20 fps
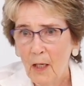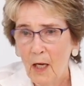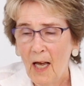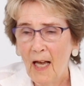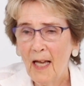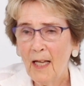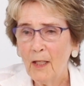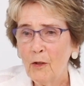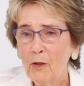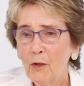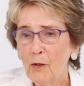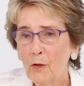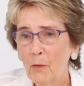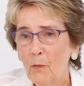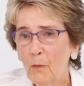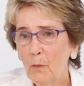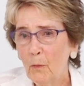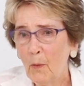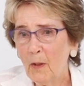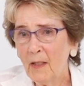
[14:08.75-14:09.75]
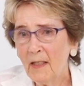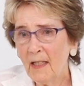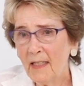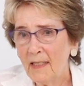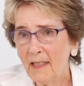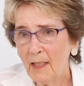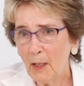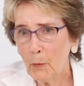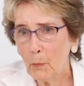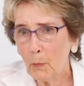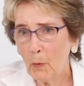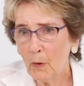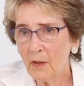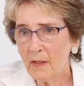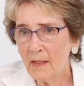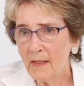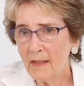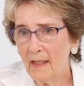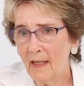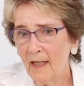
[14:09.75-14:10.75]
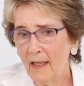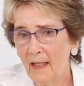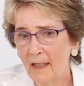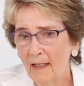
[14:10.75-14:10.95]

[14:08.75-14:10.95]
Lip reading: And so what I did was